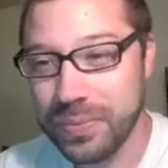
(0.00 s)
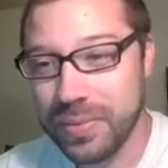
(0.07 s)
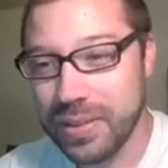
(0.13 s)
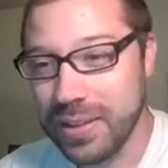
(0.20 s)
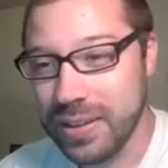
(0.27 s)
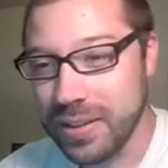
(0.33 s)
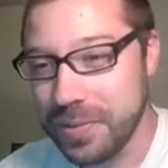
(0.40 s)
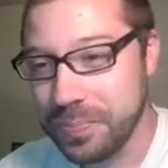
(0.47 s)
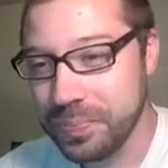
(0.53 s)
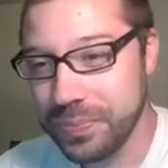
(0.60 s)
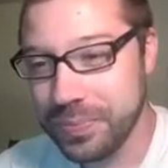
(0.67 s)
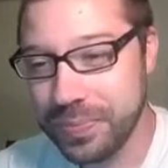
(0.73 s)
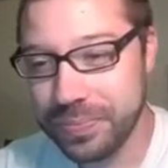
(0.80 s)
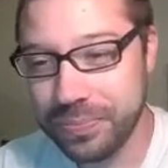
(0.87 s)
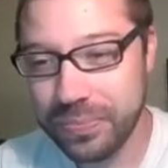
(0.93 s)
And
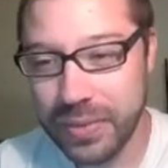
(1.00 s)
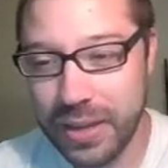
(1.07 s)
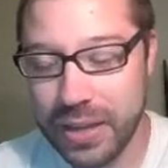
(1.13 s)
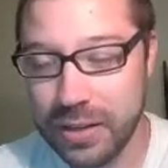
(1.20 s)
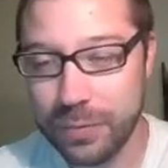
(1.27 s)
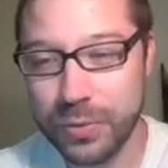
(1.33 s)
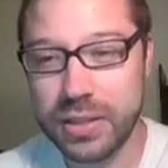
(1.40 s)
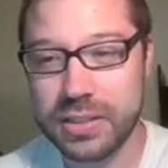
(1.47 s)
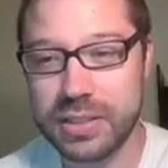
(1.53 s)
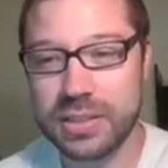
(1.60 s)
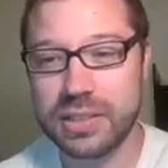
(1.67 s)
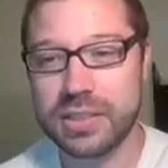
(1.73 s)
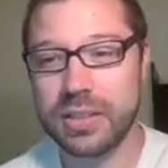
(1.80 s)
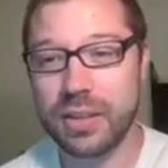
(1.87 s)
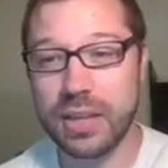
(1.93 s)
if
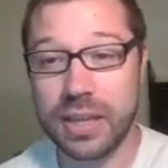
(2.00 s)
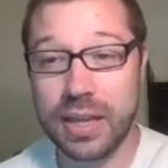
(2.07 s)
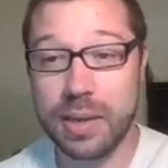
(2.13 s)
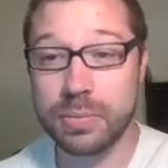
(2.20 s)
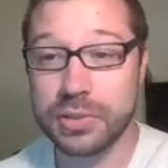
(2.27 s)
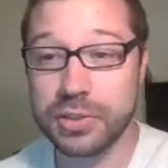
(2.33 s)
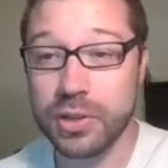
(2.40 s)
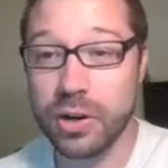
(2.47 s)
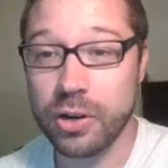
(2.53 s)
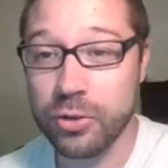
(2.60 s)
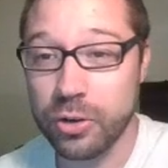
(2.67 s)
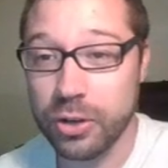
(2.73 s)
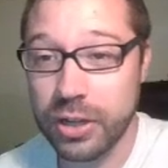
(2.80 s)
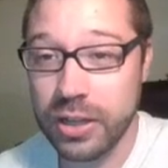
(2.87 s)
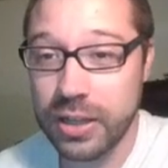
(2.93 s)
you can get Bazaar
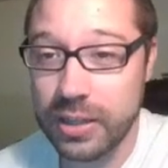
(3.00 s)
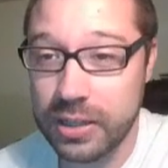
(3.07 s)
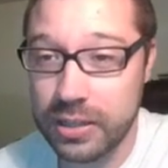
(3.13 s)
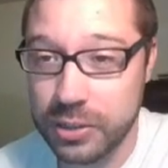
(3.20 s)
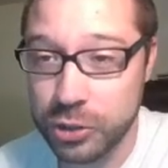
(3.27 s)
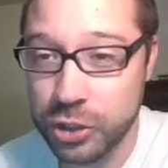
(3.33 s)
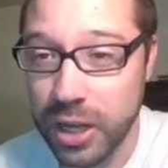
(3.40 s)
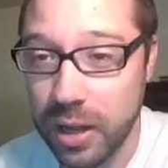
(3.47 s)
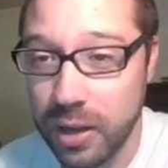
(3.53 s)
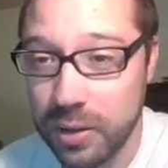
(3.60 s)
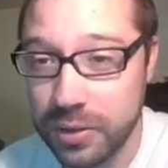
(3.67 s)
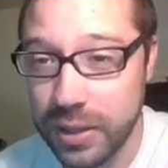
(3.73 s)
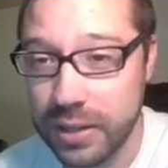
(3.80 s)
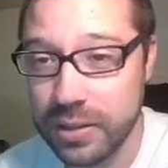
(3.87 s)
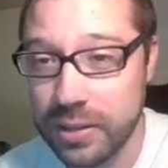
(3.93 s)
Crook in a shell
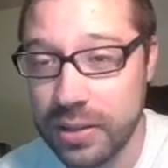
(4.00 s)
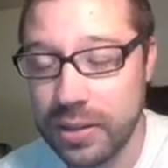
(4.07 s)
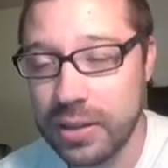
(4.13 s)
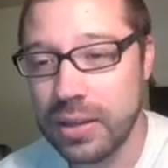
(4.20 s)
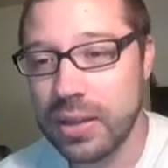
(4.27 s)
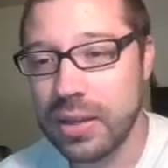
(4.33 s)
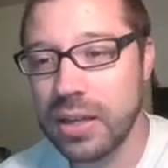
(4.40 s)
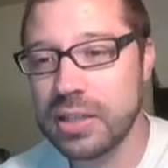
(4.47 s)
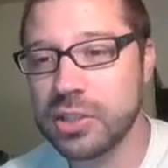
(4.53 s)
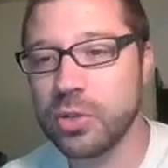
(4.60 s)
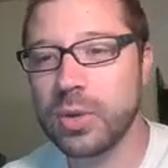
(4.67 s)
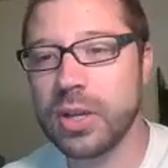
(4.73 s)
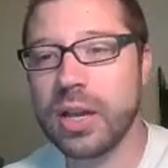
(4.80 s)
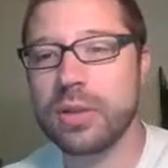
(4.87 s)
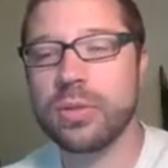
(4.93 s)
that is
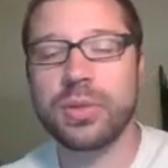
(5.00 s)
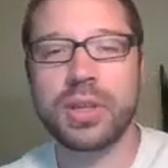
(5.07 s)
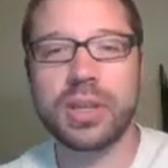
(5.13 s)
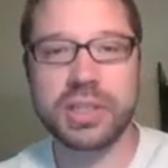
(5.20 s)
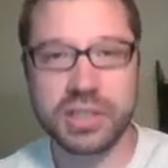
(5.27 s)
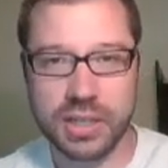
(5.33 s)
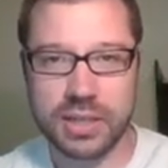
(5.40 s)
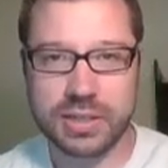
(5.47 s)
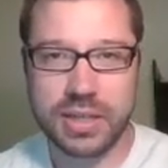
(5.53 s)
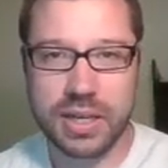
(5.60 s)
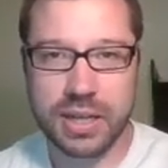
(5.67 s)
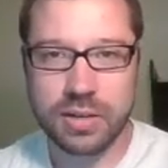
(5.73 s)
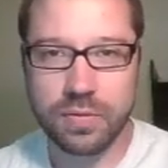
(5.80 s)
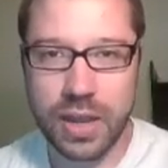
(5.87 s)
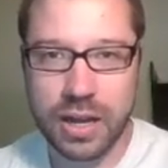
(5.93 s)
doing other things it can
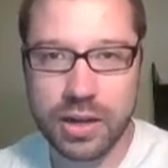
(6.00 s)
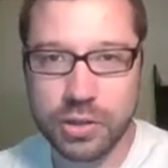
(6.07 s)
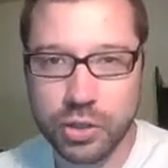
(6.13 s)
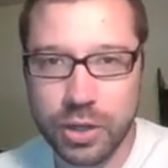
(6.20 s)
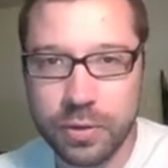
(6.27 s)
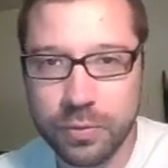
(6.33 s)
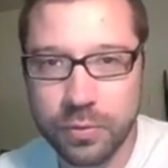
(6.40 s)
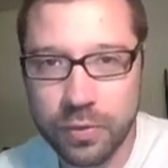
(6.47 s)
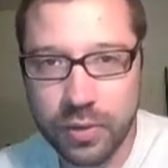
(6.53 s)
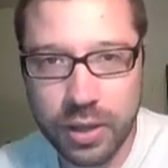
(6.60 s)
take advantage of,